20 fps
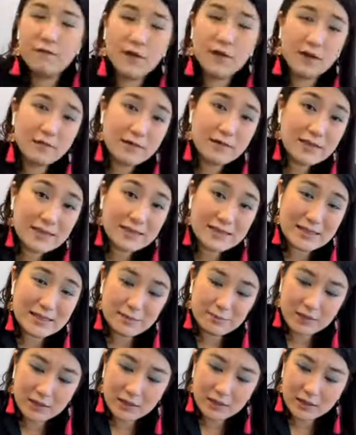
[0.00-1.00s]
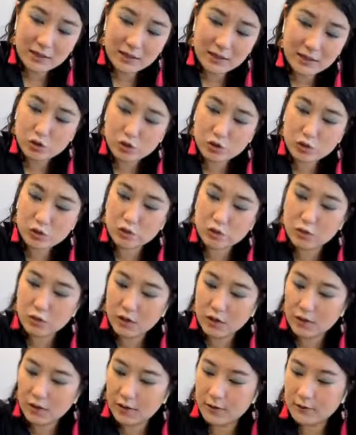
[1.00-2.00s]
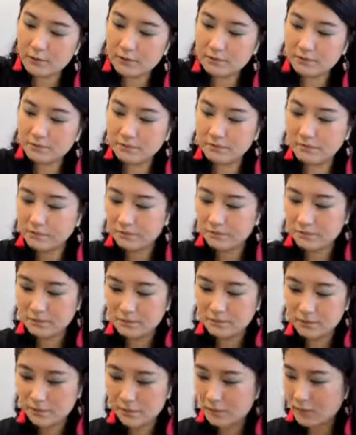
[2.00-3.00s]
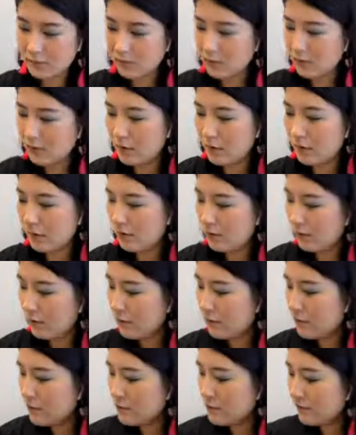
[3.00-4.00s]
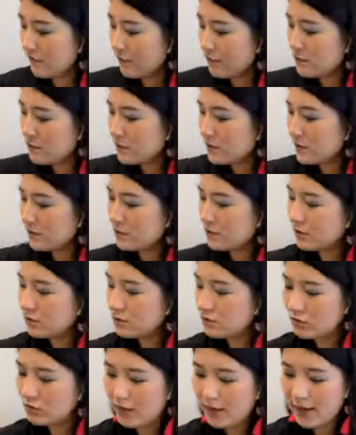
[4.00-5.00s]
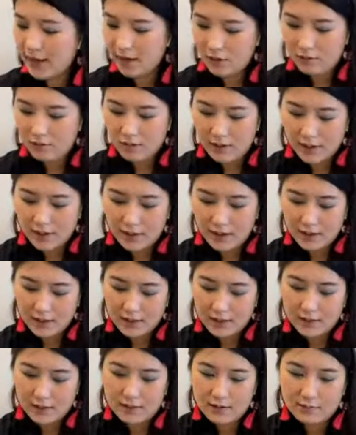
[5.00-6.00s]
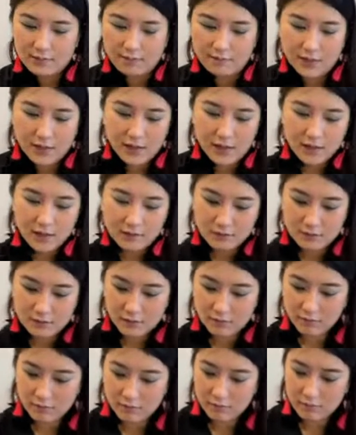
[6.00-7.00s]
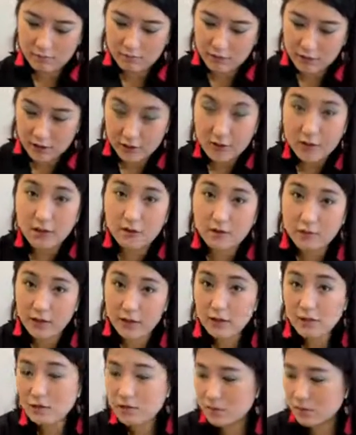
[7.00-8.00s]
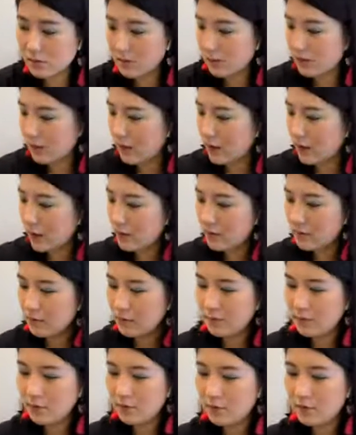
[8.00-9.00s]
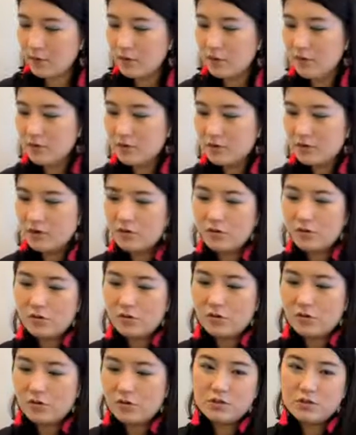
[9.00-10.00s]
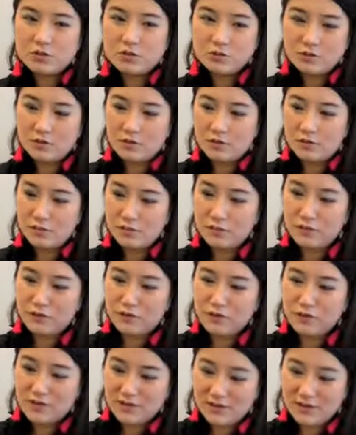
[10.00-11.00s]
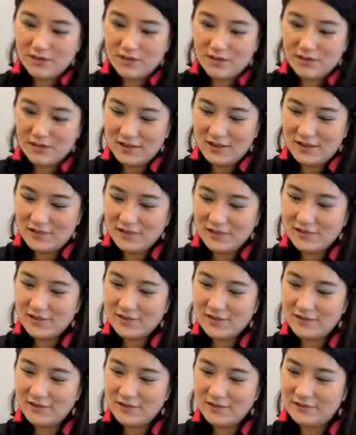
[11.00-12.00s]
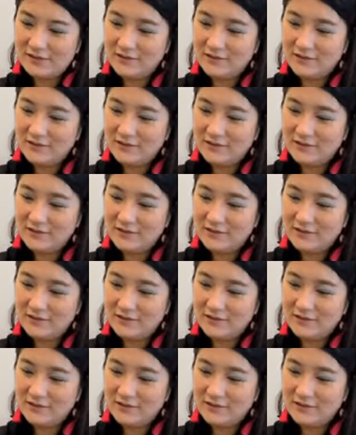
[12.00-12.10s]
very similar to it's very similar to how I made the earrings. Okay, so I'm just gonna move this here.